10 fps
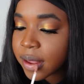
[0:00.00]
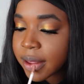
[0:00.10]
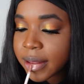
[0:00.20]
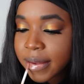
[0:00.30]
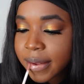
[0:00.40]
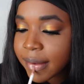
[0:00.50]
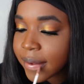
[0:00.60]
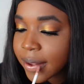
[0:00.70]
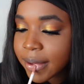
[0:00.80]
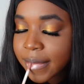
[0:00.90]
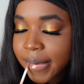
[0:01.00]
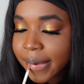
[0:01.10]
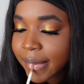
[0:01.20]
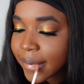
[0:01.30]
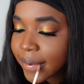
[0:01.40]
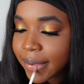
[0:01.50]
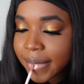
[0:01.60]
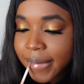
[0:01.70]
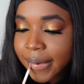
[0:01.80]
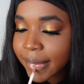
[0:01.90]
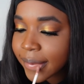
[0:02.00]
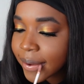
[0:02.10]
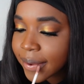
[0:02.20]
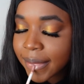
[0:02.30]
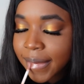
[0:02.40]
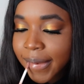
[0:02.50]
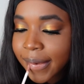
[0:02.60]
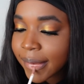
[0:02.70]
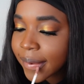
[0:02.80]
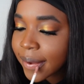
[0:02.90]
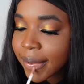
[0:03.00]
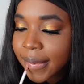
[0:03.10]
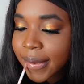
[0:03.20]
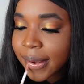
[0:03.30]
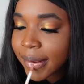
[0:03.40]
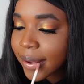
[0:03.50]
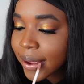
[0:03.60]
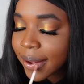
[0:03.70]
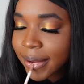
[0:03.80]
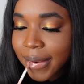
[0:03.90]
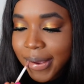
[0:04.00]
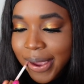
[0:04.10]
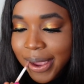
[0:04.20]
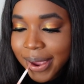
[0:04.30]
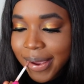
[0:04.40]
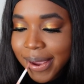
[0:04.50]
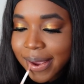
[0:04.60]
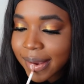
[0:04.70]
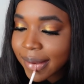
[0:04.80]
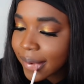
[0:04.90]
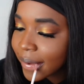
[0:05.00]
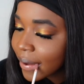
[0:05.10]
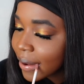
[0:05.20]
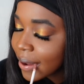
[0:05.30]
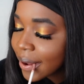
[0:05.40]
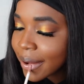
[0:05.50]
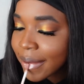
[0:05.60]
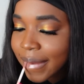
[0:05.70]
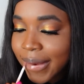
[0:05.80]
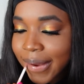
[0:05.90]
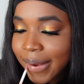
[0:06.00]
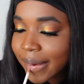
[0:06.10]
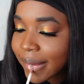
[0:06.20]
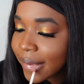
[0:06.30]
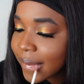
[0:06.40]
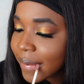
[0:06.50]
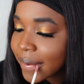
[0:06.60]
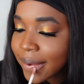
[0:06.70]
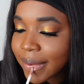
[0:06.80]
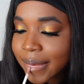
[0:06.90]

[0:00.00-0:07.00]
(silence)